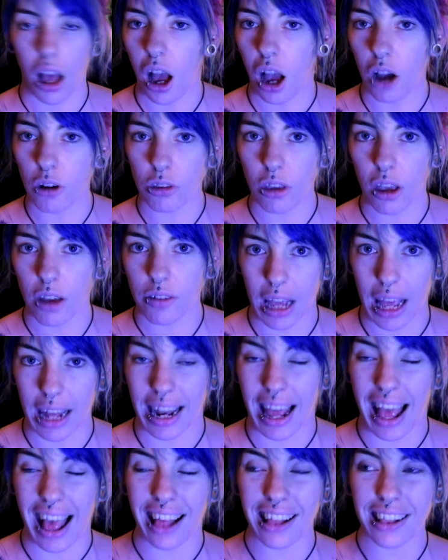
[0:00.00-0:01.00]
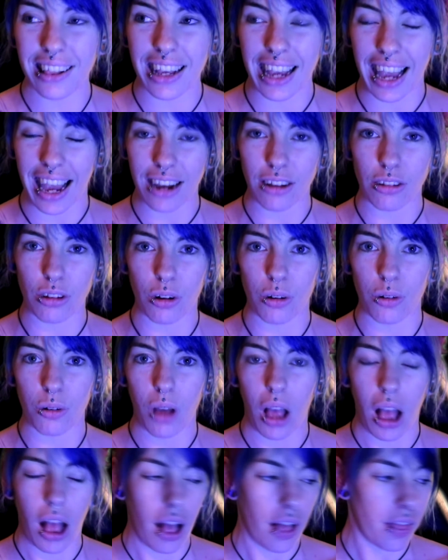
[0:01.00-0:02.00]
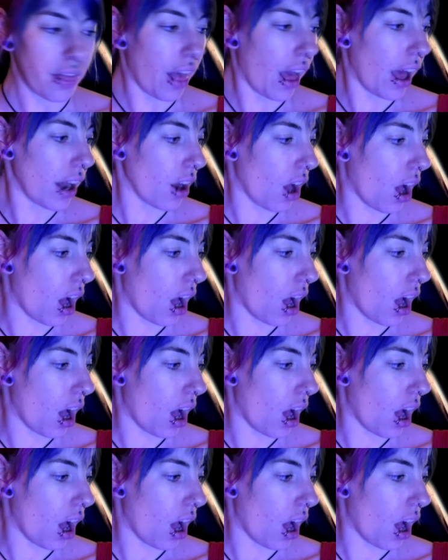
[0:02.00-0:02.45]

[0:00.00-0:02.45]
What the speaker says: I also have an elgato that